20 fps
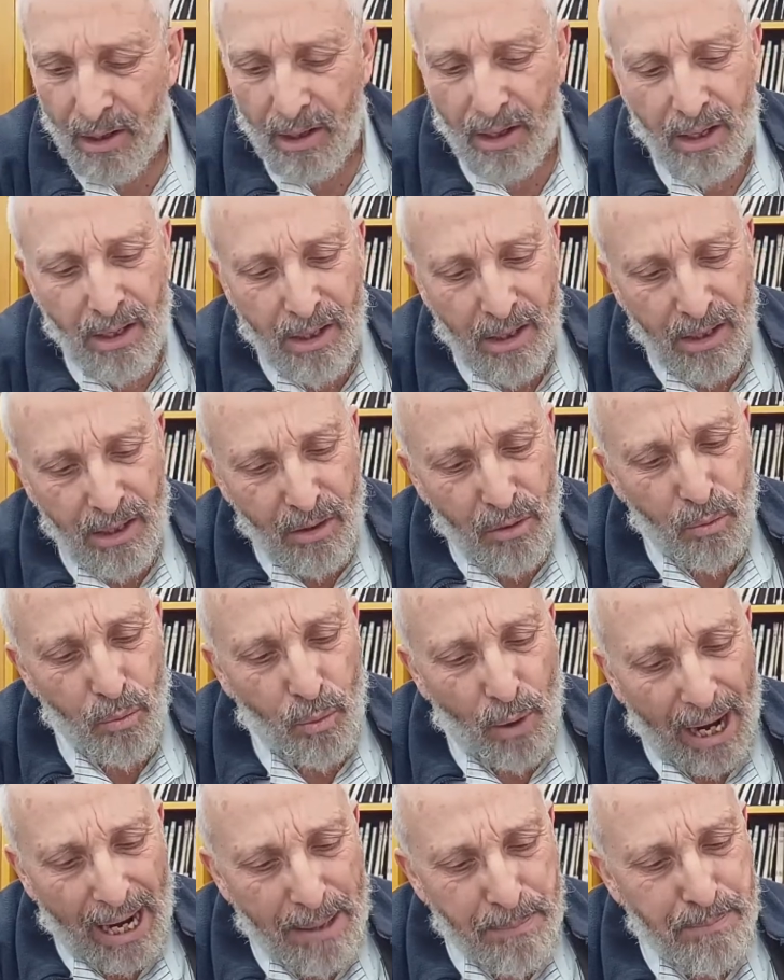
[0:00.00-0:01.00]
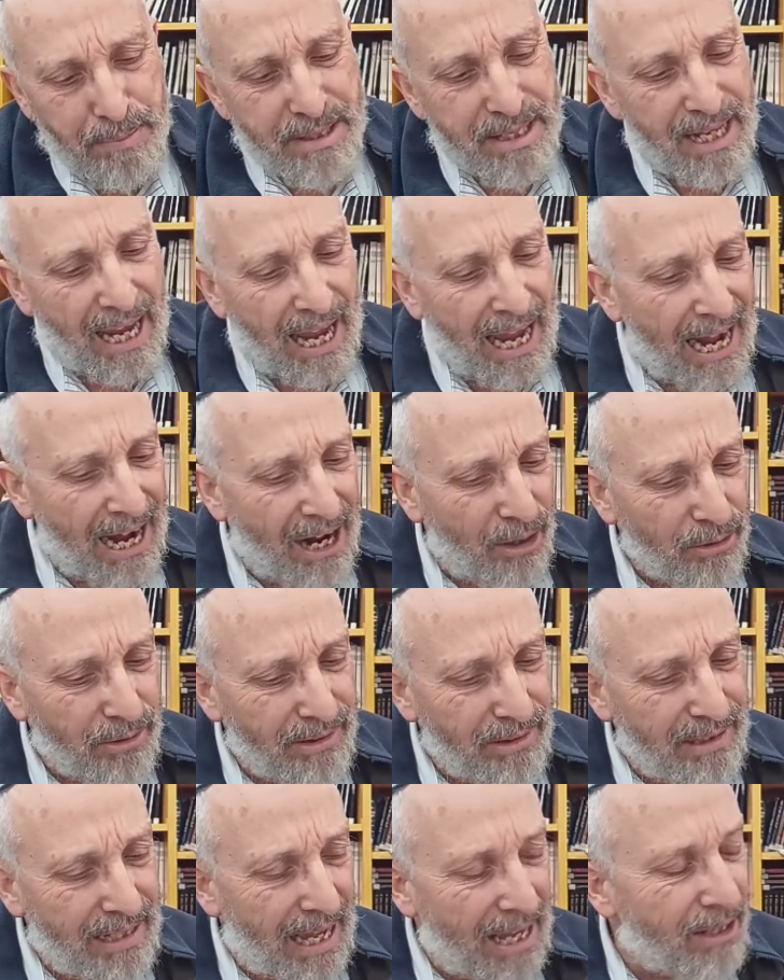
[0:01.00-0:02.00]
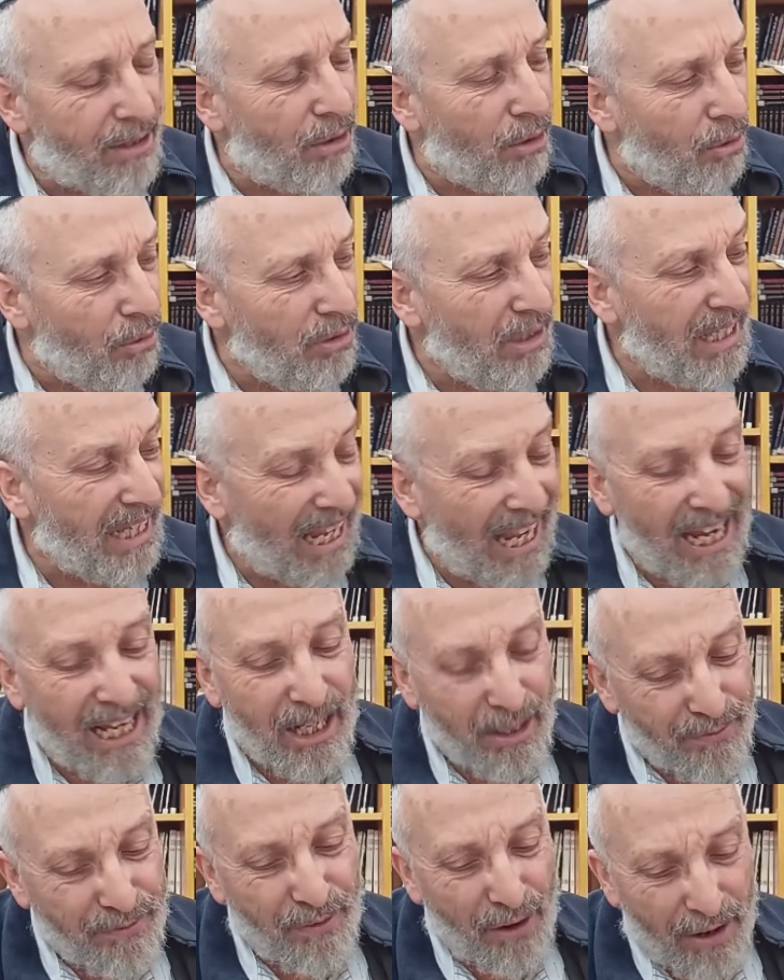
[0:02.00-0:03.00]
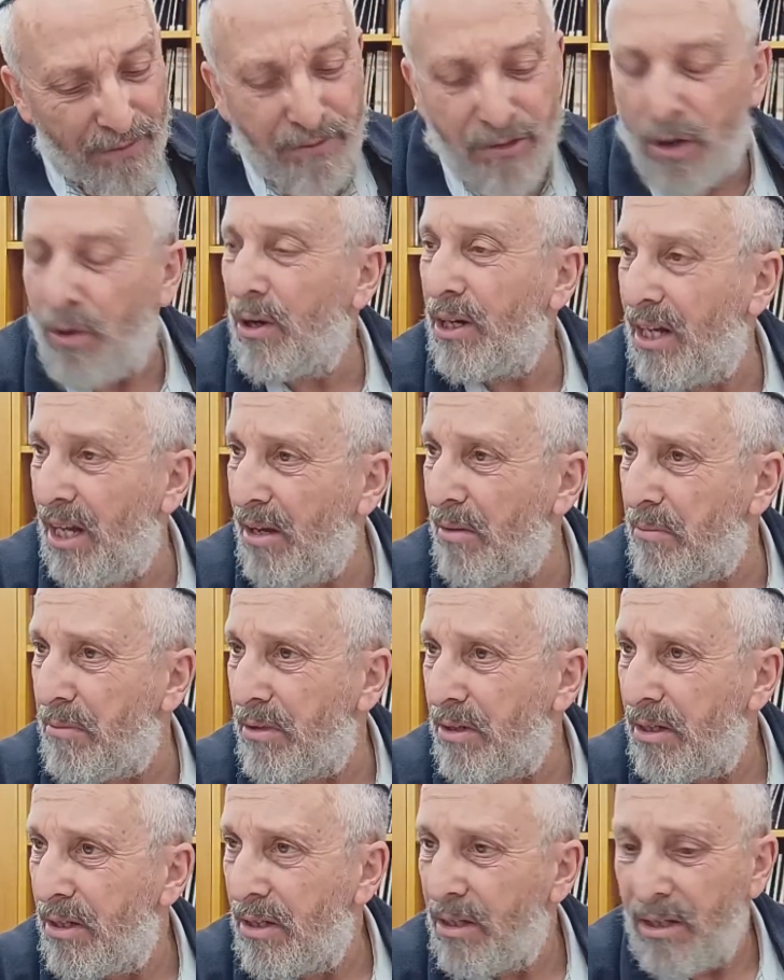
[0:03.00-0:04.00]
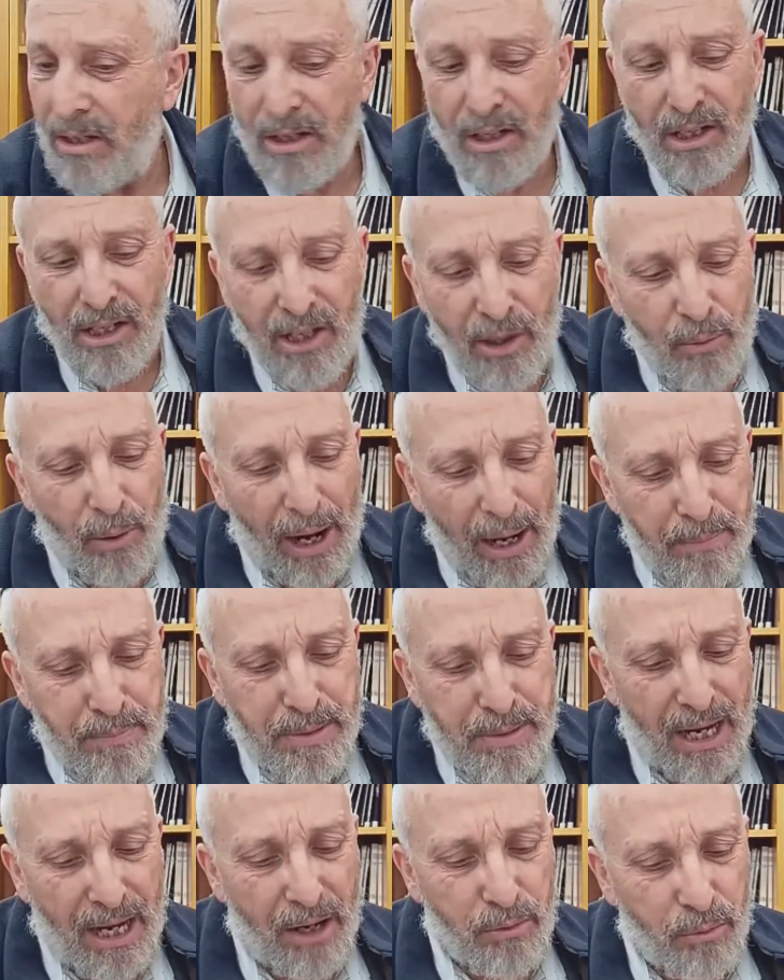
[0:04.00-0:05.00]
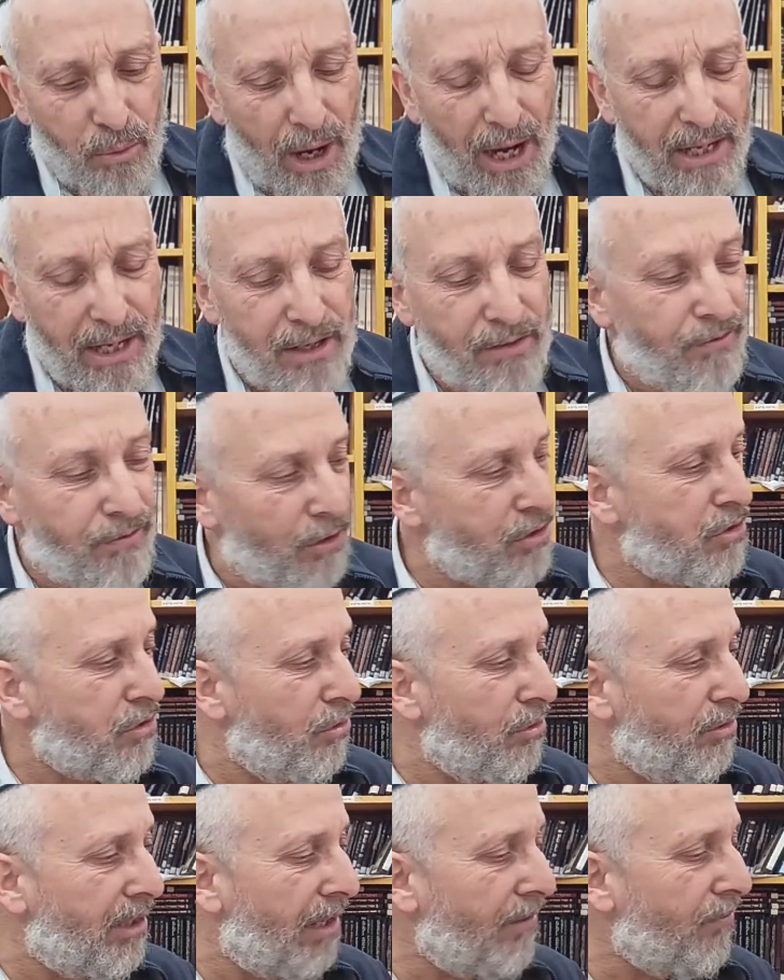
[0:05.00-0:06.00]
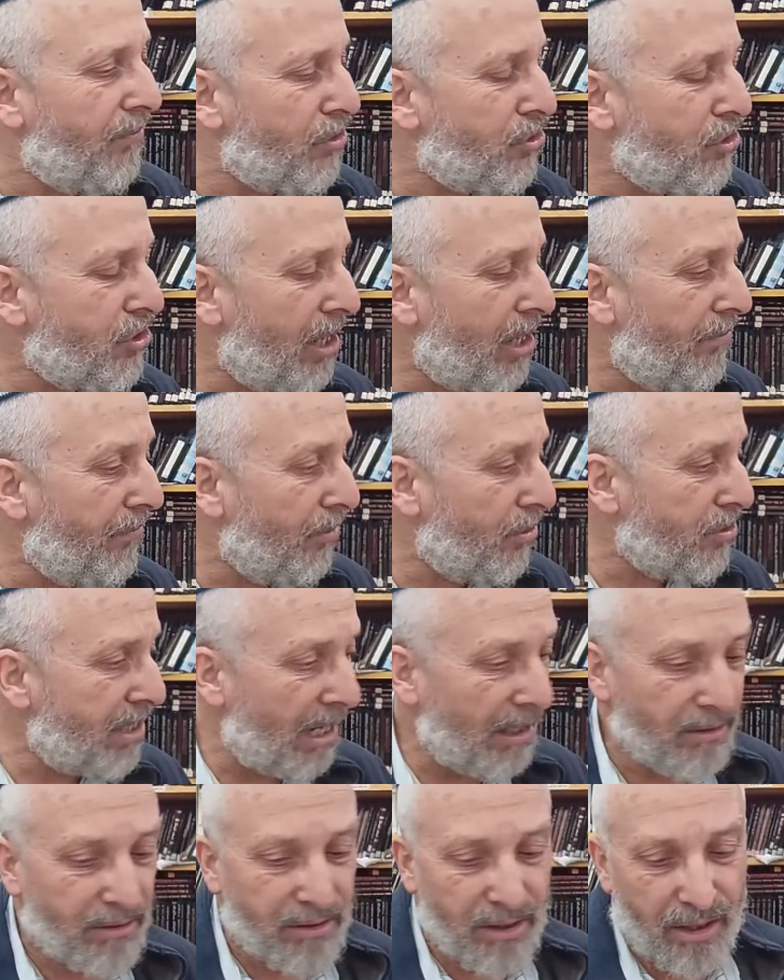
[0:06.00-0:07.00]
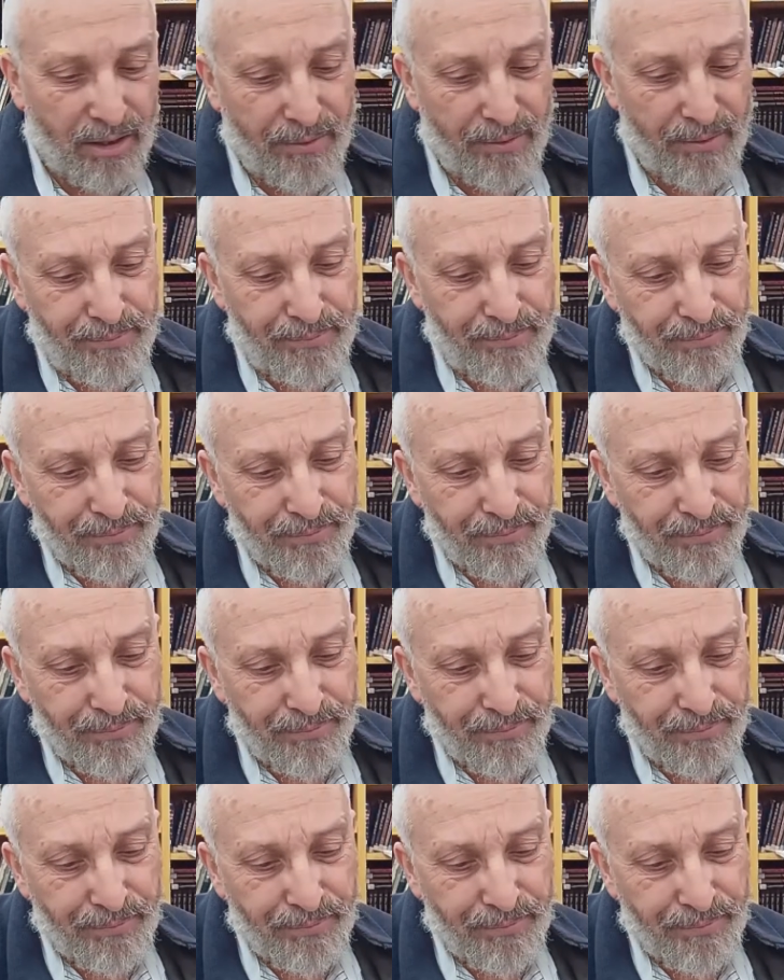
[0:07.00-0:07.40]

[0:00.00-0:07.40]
He wipes out not only 85 Kohanim, he wipes out what in verse Yutet, verse 19?